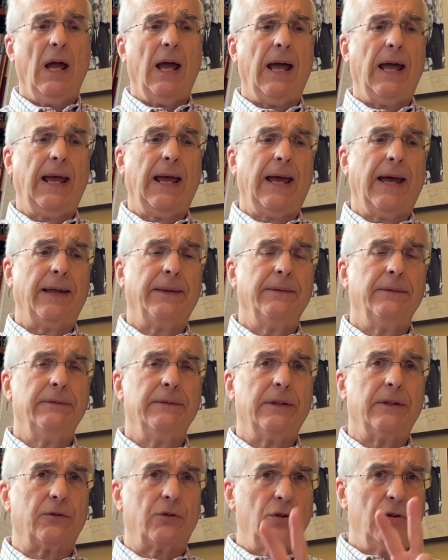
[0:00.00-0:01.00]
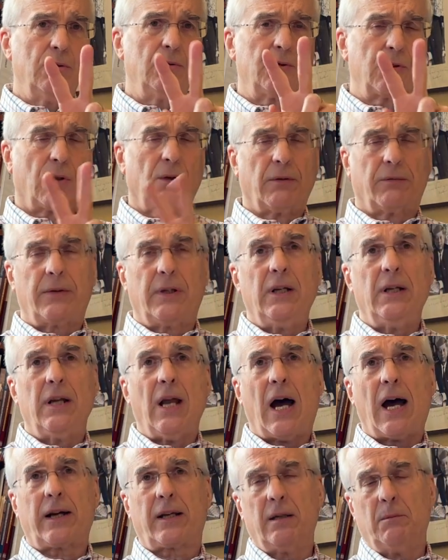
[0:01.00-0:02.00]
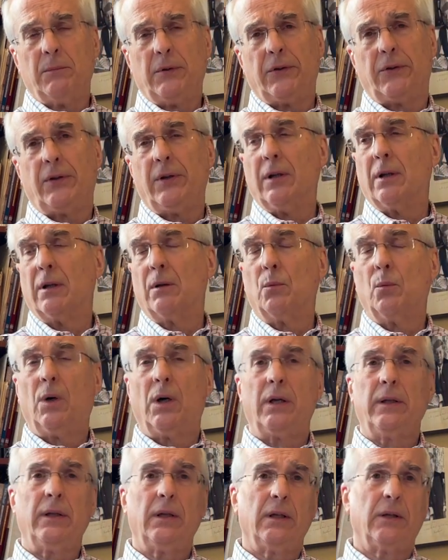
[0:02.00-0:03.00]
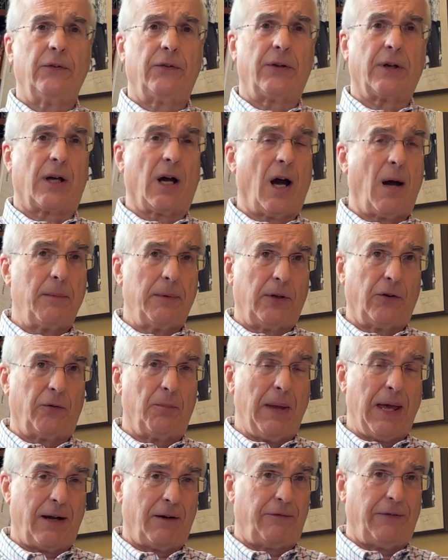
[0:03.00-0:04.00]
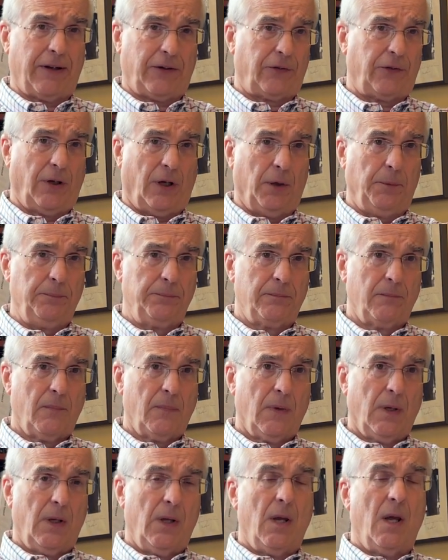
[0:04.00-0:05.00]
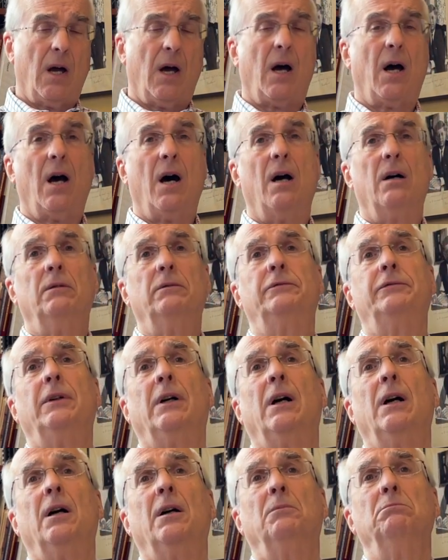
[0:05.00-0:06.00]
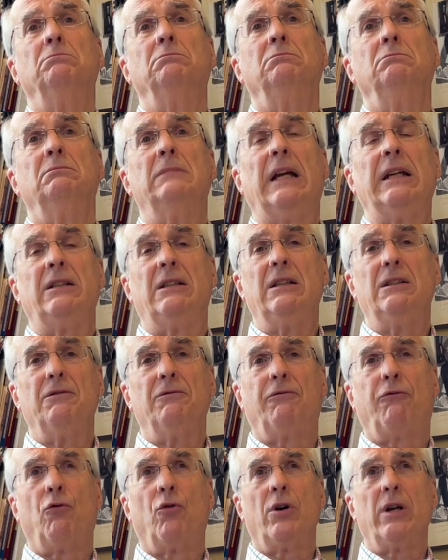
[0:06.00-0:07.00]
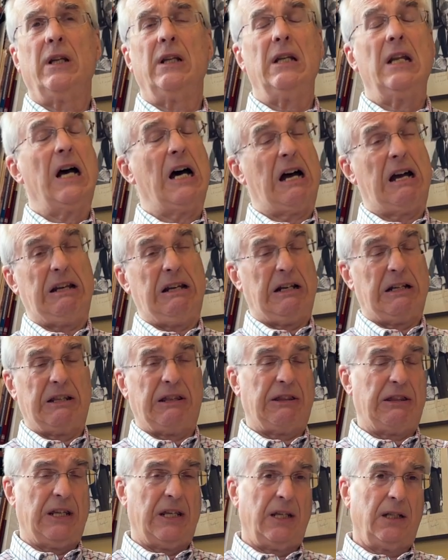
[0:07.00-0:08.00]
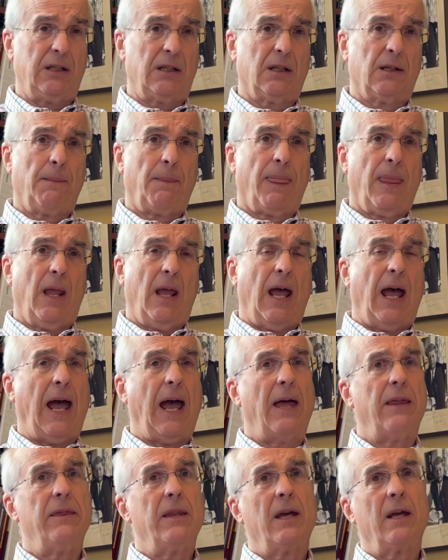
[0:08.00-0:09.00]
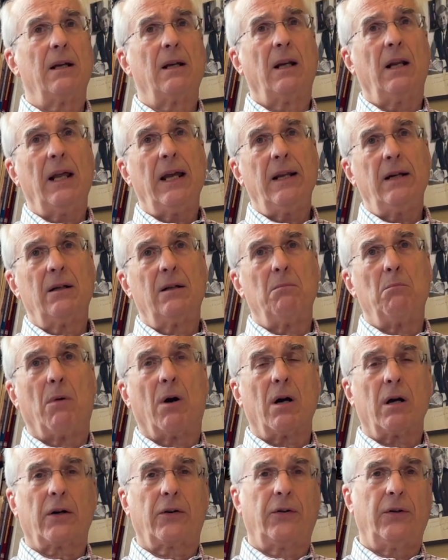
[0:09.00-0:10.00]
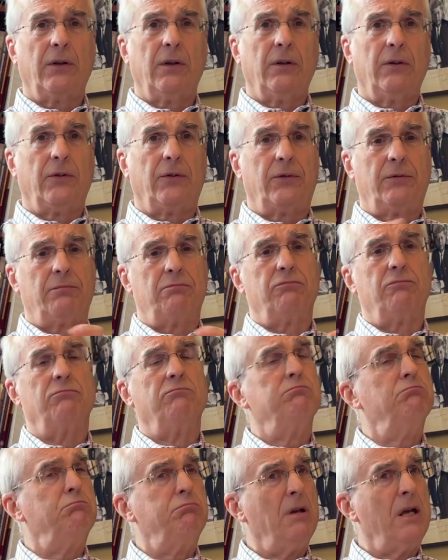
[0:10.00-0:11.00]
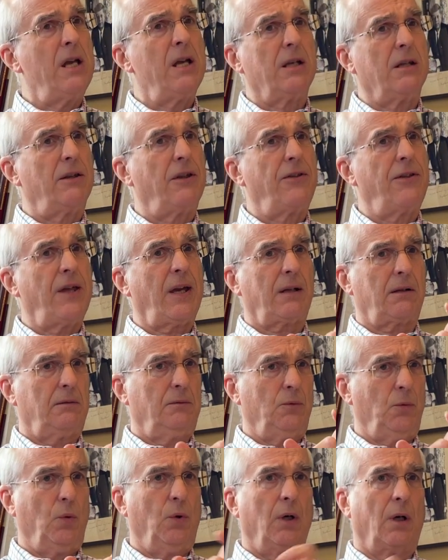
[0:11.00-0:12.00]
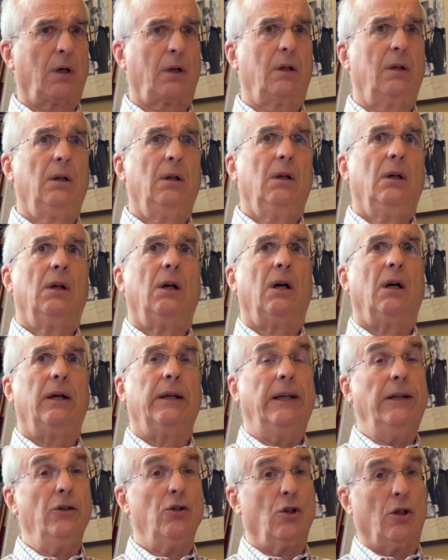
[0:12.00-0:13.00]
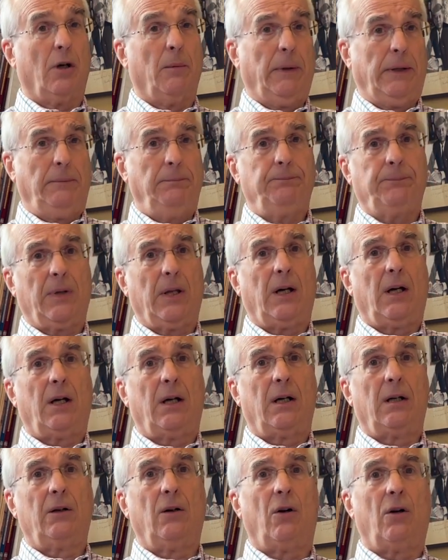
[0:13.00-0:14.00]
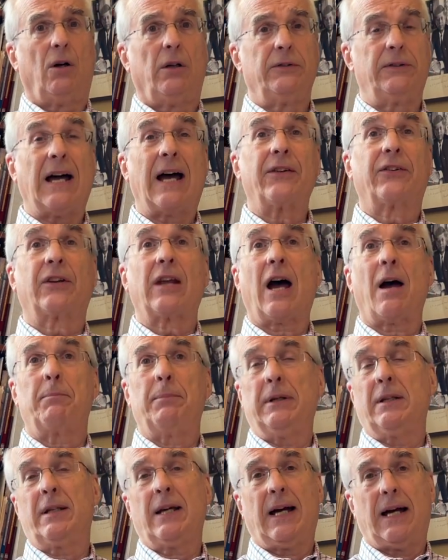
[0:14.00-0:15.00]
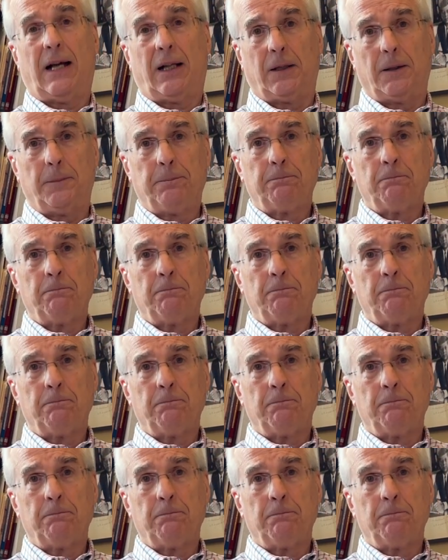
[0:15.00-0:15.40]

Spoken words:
And there are two sort of key documents here. One is the Communist Manifesto of 1849, I think. And then later, Marx's big, thick work in German, or Das Kapital,